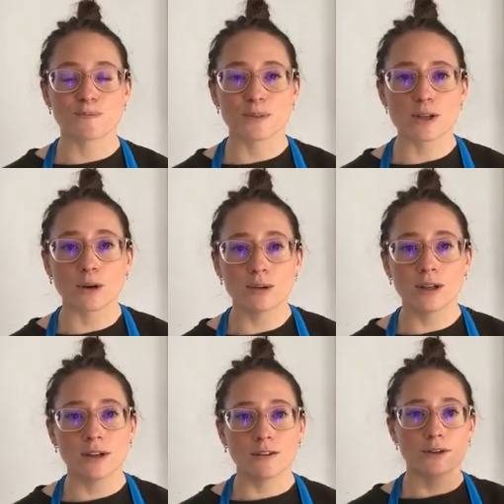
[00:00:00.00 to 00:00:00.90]
So
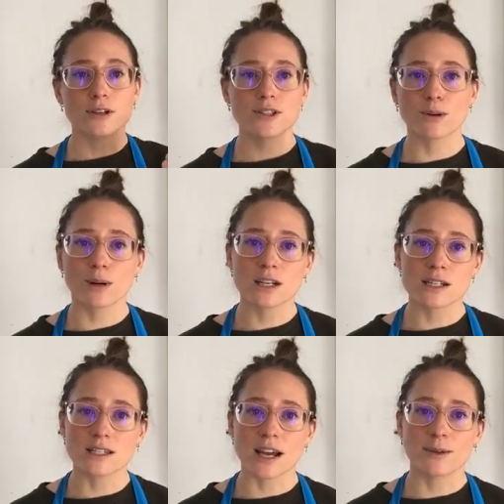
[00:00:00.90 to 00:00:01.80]
first you want to
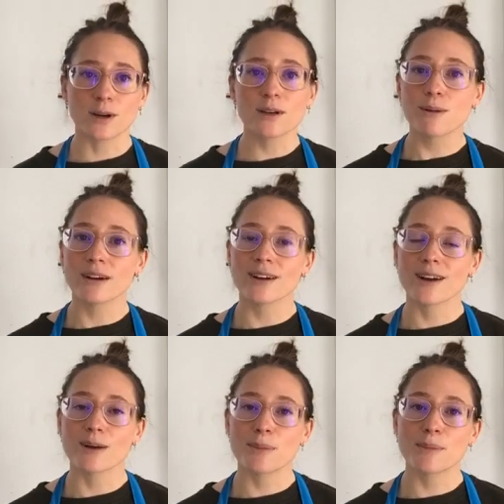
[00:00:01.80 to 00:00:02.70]
decide what you want your
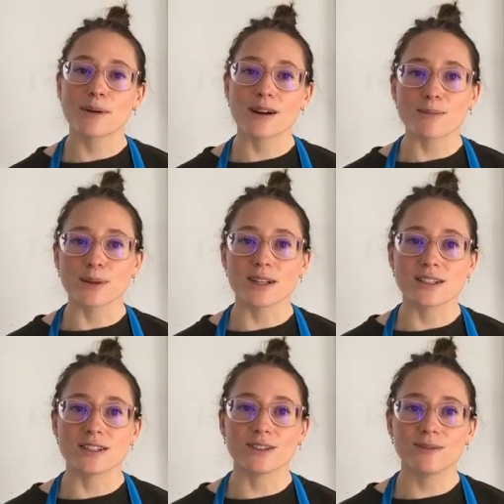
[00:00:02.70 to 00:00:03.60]
air paper airplane
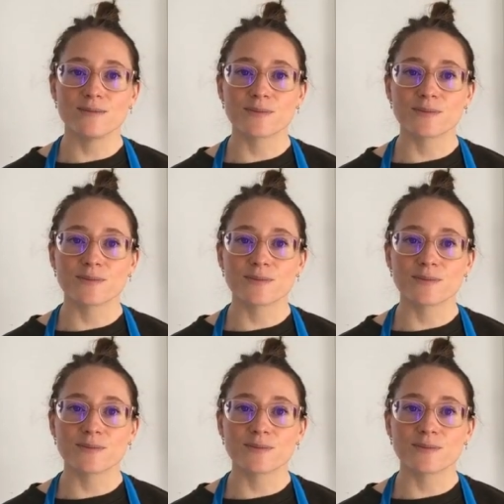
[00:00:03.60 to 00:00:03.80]
to do,